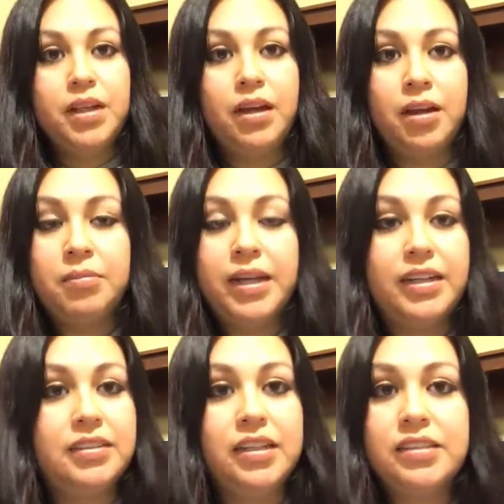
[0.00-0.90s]
Like I
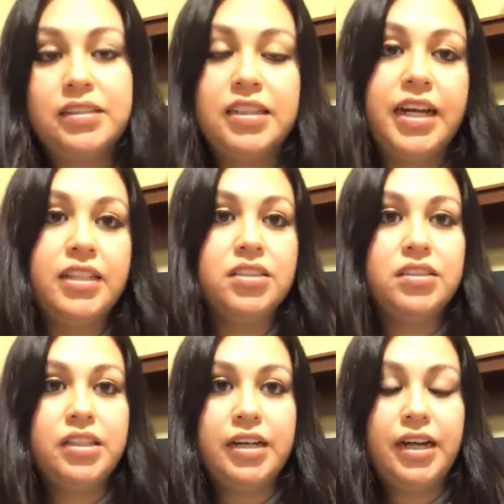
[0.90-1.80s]
said, because today I
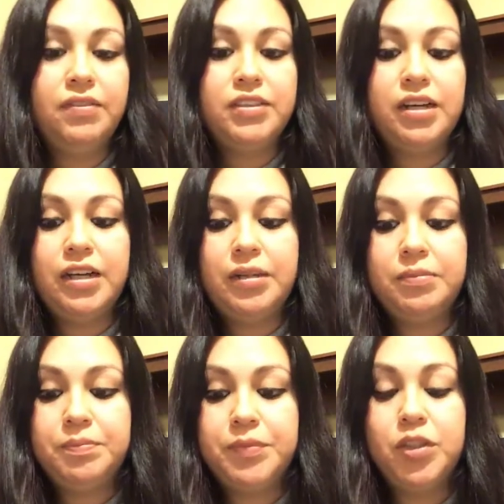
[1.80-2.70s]
just didn't have time
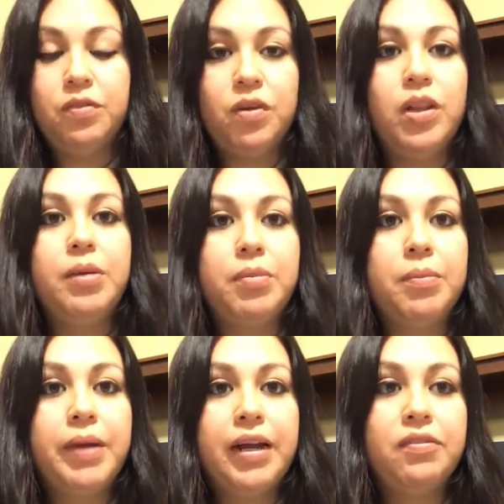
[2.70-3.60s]
to fully
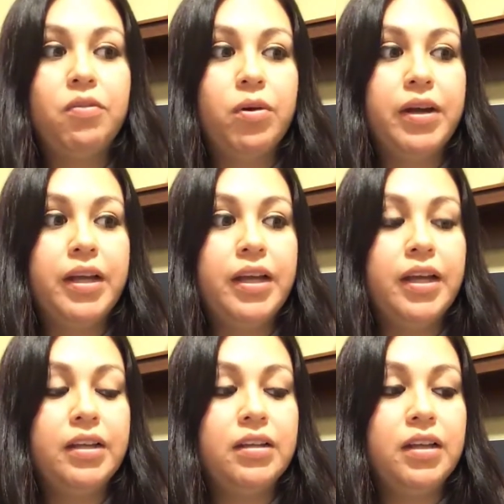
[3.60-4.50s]
prepare for it
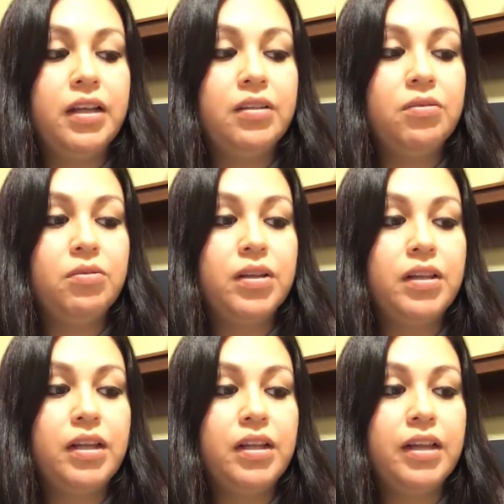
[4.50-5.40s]
and
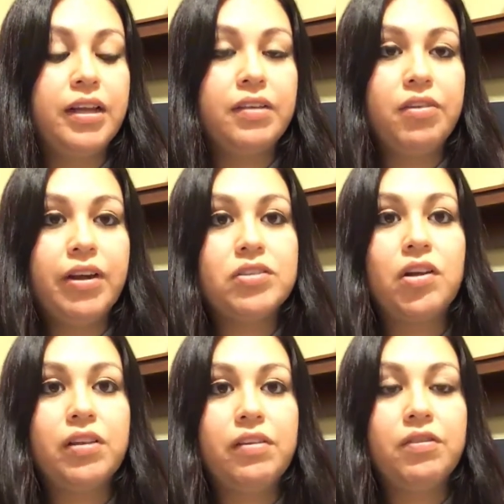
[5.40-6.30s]
really like give you guys
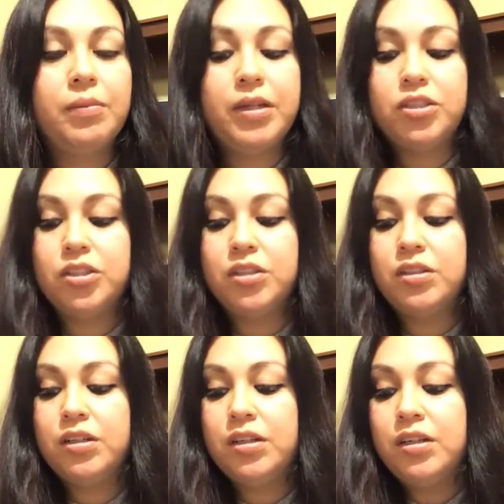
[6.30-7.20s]
all the information.
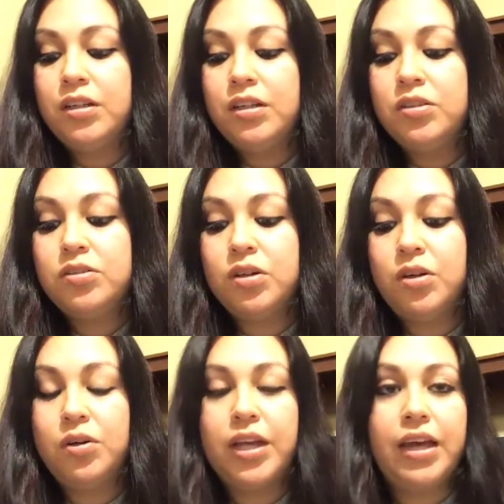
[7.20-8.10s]

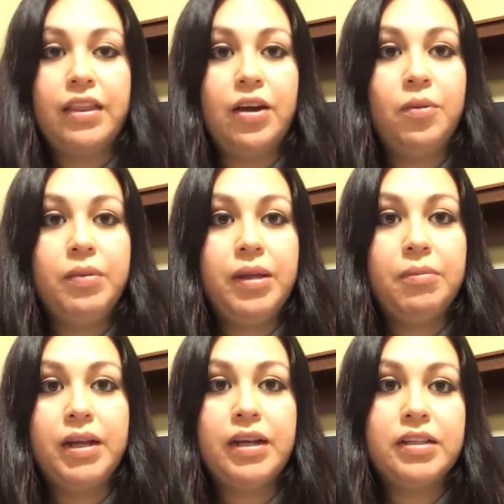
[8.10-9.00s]
So yeah, that'll be
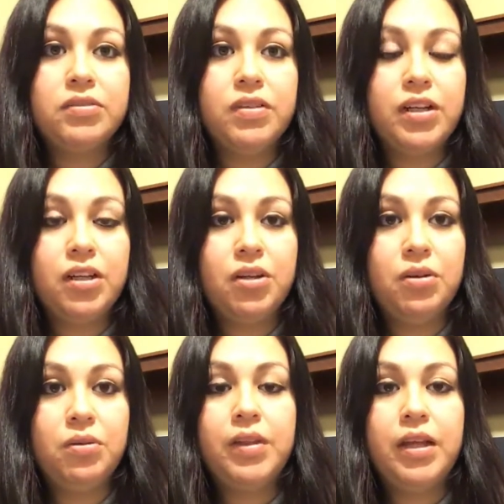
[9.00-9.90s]
my next
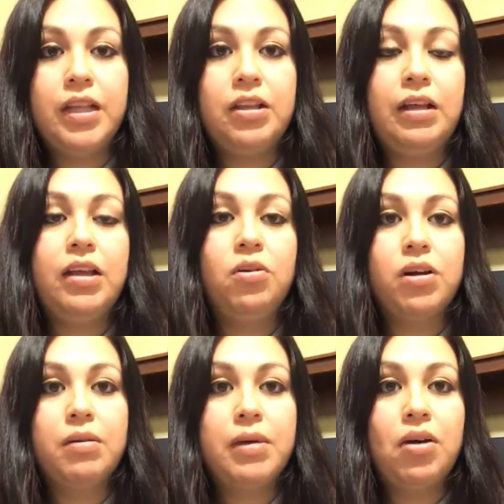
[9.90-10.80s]
video, and it'll
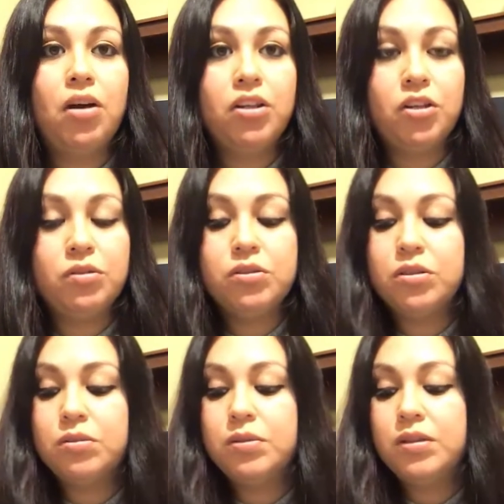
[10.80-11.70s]
come out on
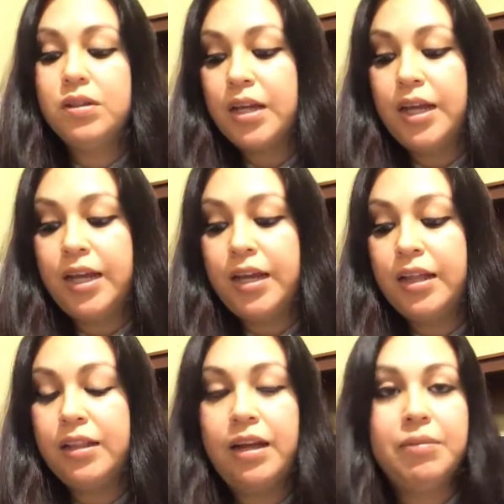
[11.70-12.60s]
YouTube.
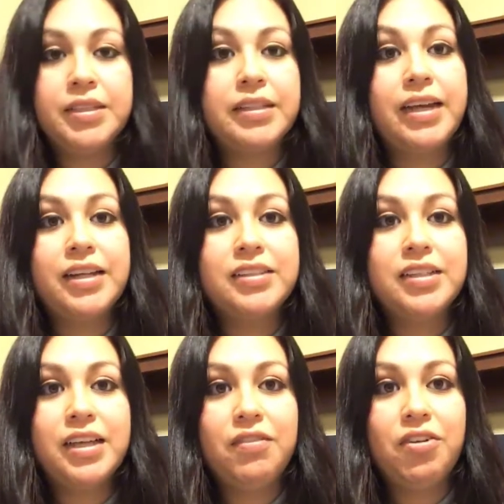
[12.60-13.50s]
And I'm excited
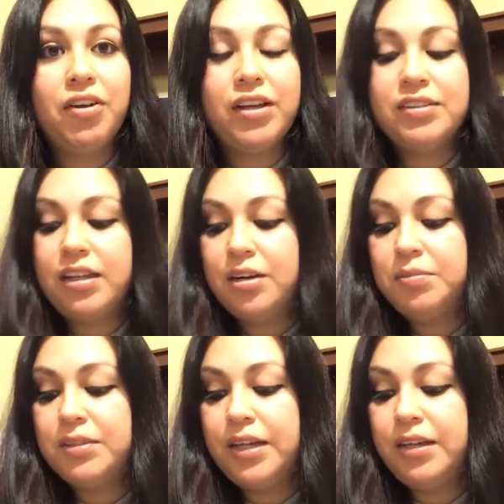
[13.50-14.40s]
to give you guys that
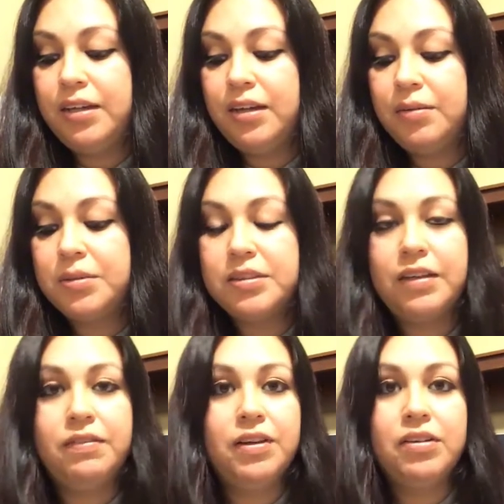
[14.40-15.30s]
update because I
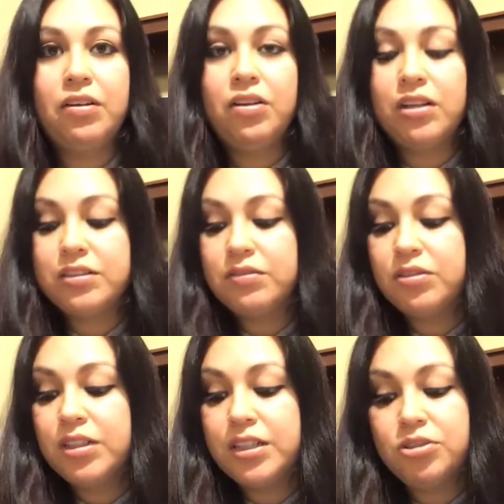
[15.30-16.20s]
found out lots of
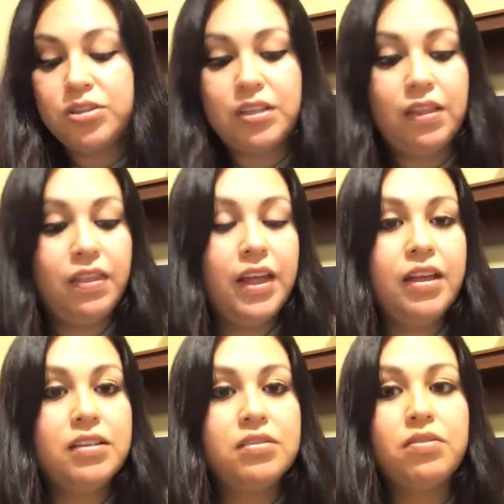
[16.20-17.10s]
really interesting
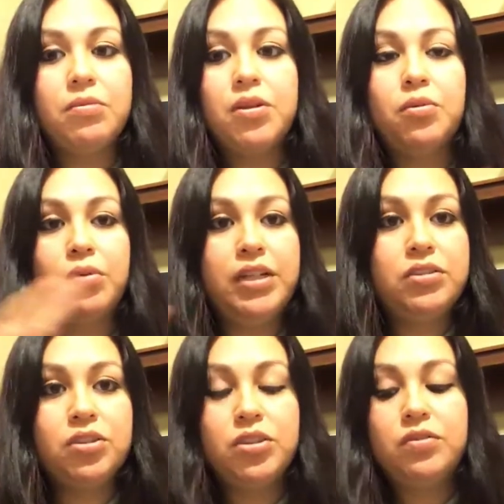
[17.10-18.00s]
things from the
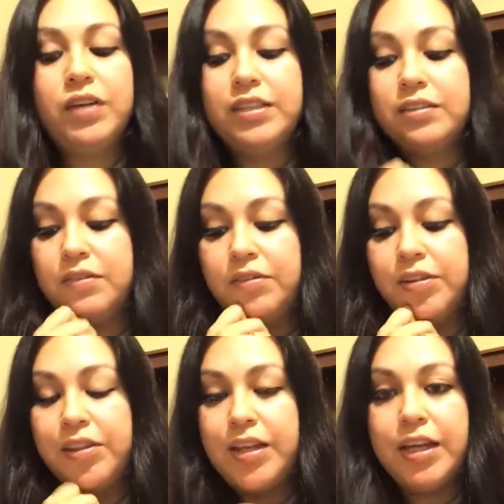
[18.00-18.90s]
research phase of
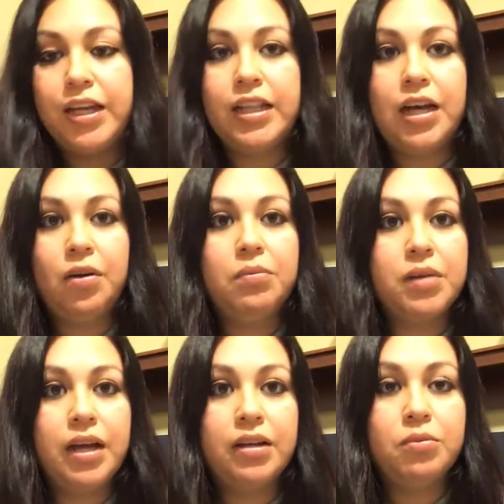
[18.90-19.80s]
everything, and now I'm
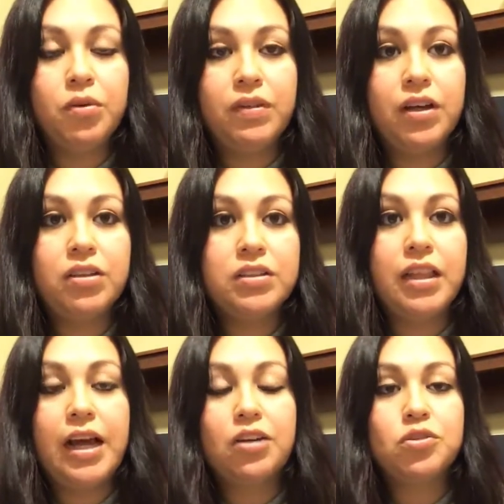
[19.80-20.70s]
kind of moving on to the
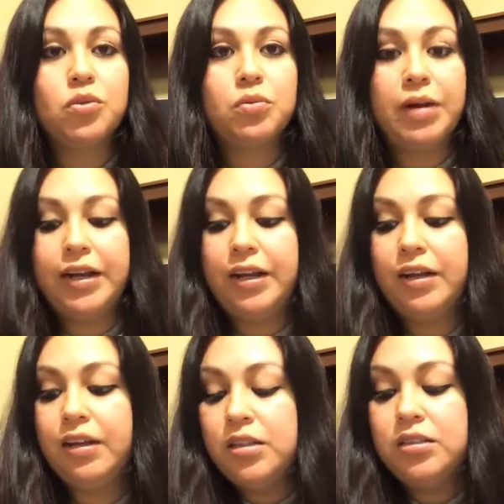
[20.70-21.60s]
actual
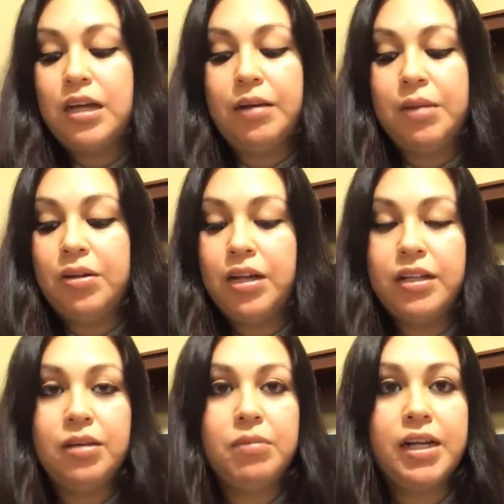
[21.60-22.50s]
writing. I'm
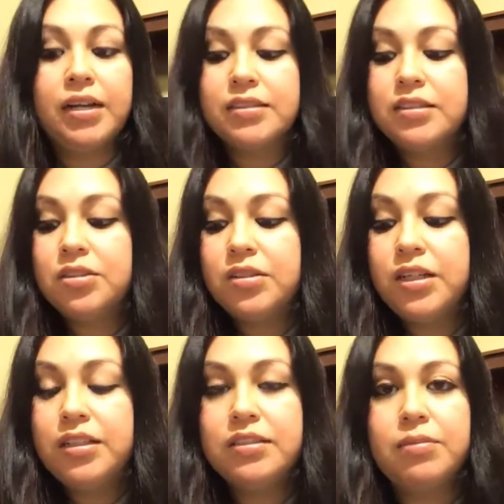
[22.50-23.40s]
outlining my next
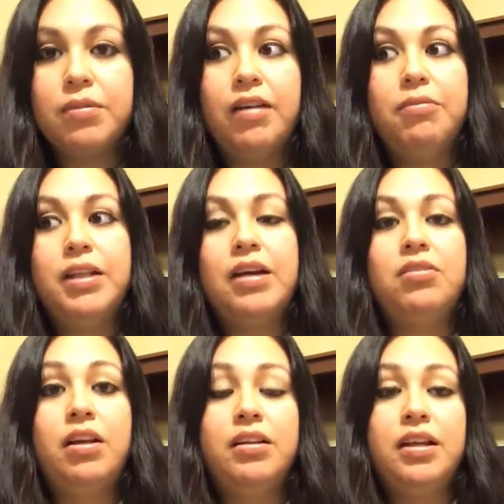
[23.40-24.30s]
series. I've been
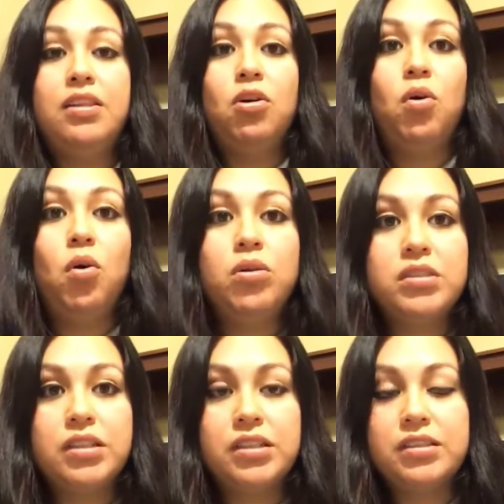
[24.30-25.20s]
outlining the whole
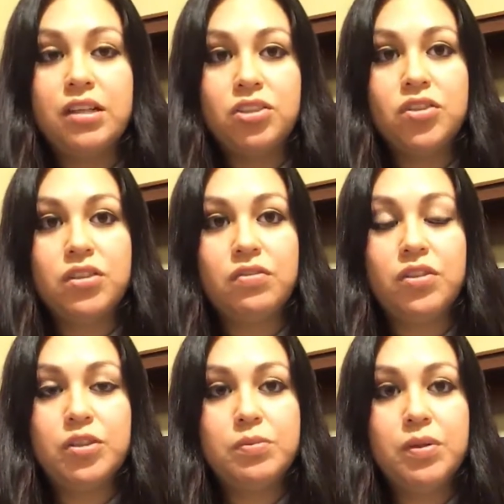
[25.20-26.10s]
series, not just the
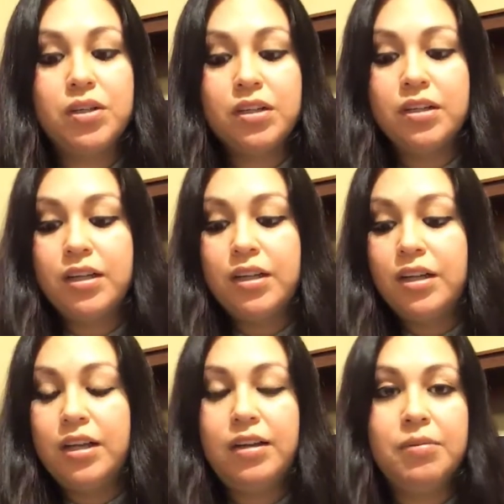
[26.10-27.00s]
first book,
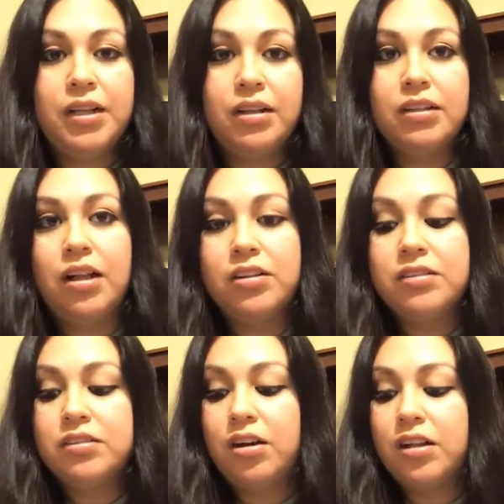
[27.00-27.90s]
and I'll
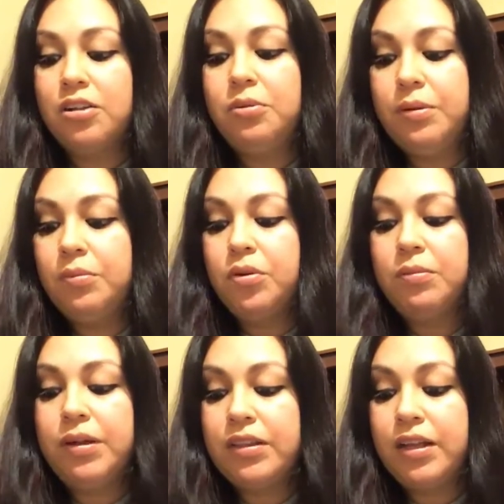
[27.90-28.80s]
talk a little bit more
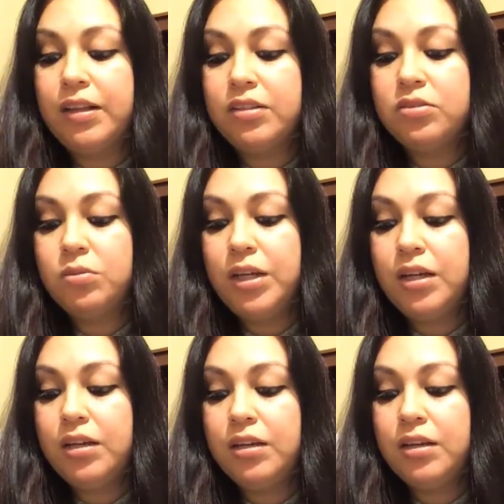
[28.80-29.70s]
about that next
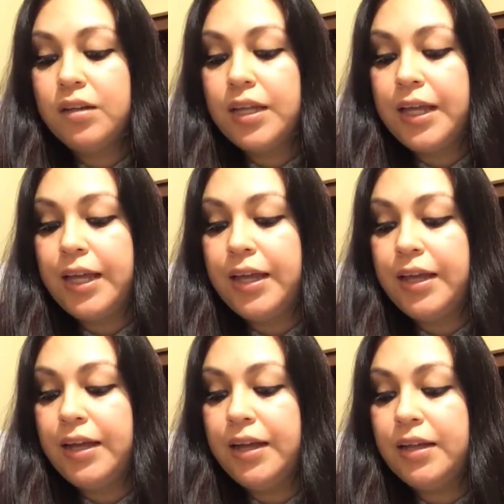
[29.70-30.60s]
week.
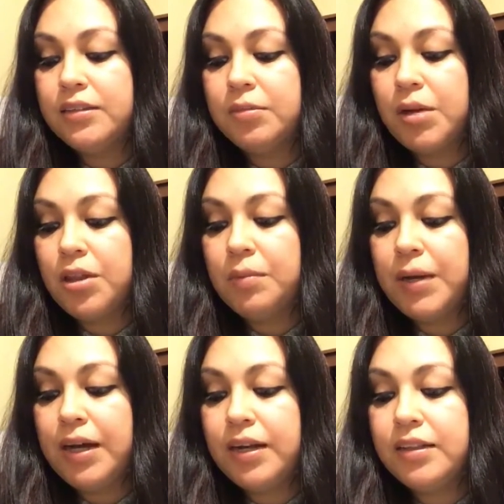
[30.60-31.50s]
And some other
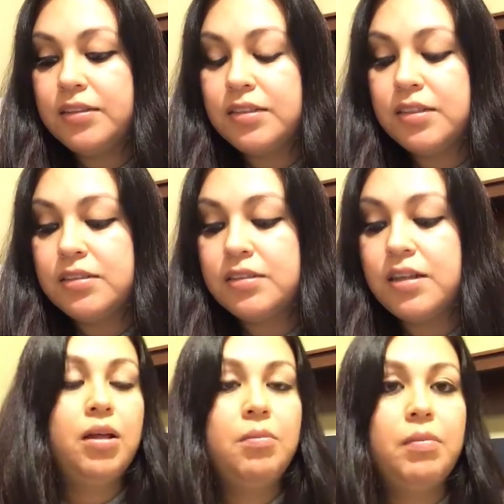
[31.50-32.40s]
behind the scenes stuff.